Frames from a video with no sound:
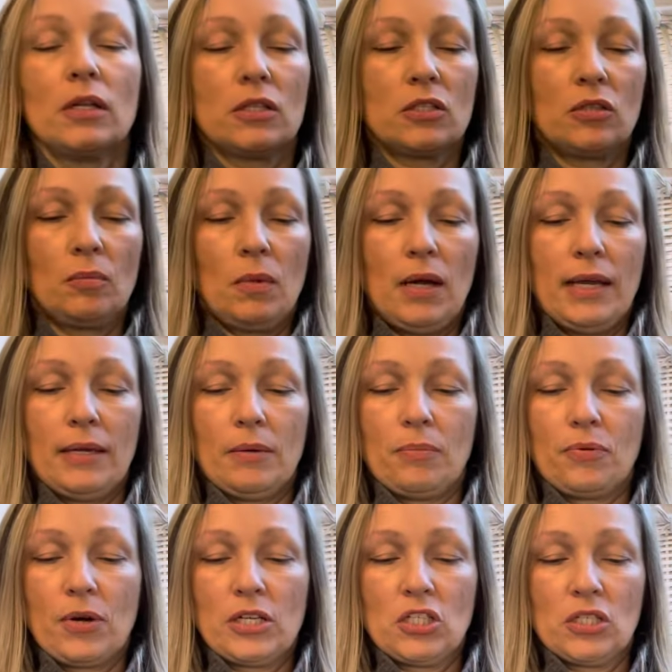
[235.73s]
to my
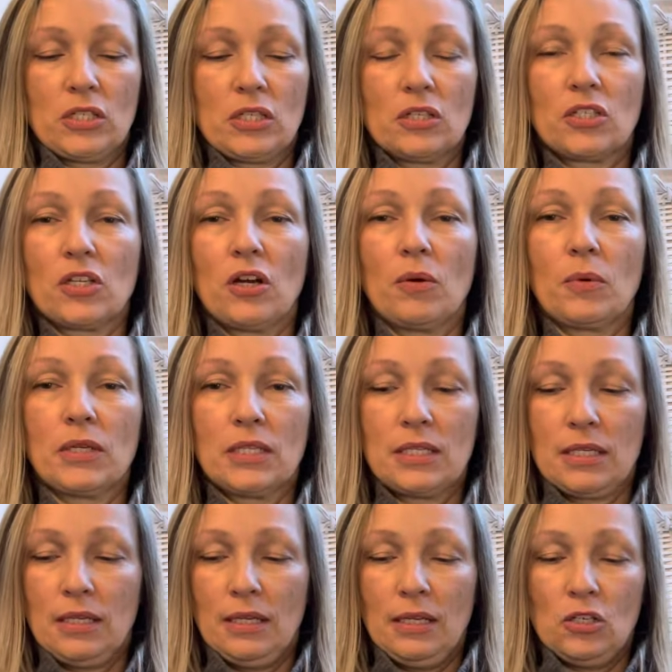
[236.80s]
precious
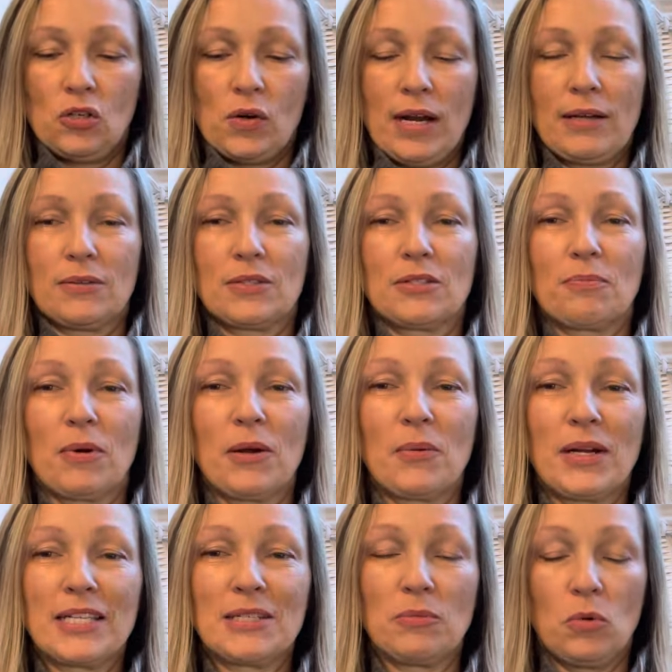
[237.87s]
Derwent trousers by
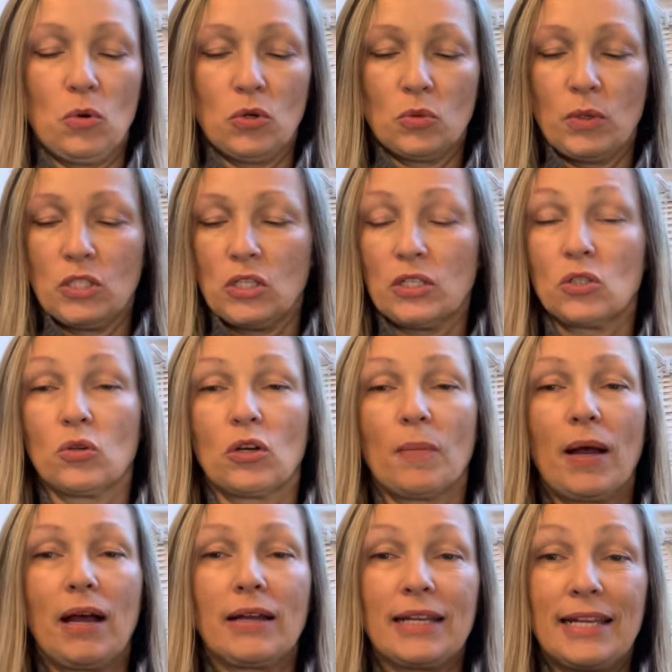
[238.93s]
Wendy Ward, which I talk
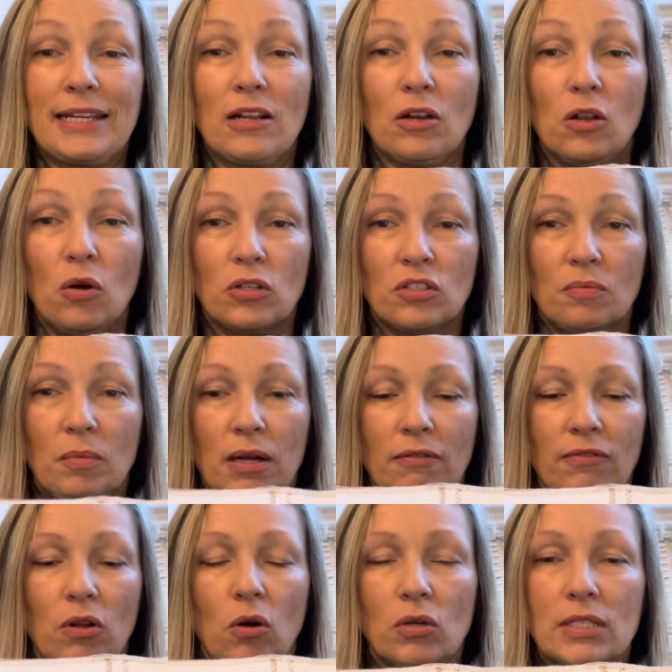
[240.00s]
about in a lot of my
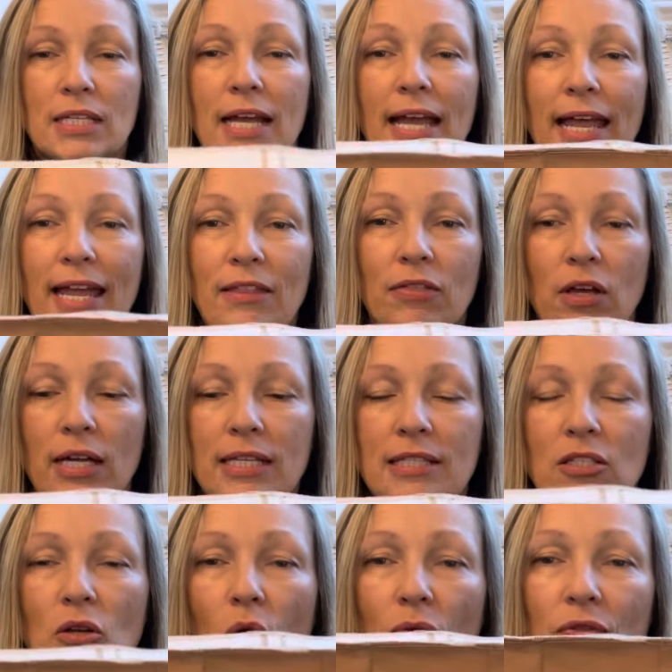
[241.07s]
vlogs, in that it's
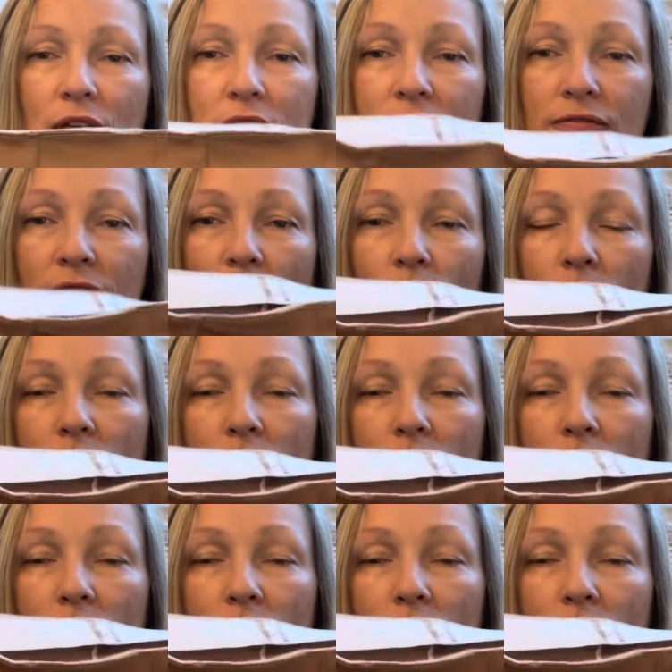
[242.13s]
got this fold